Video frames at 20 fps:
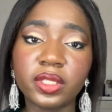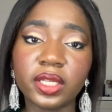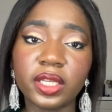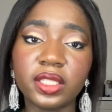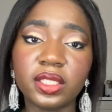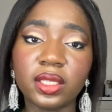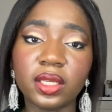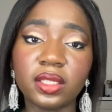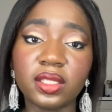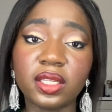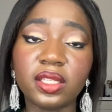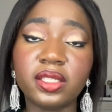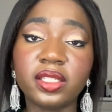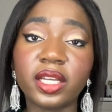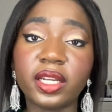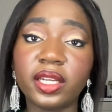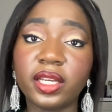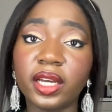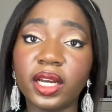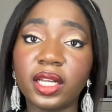it is a
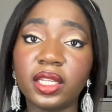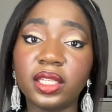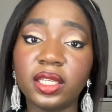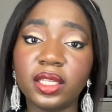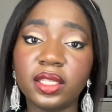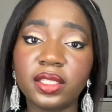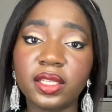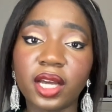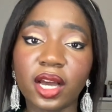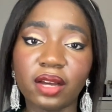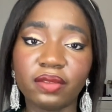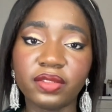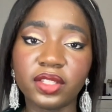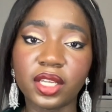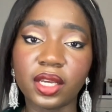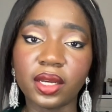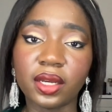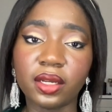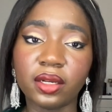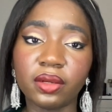Senegalese
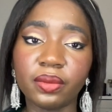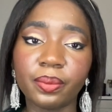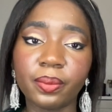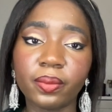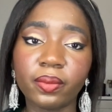kaftan.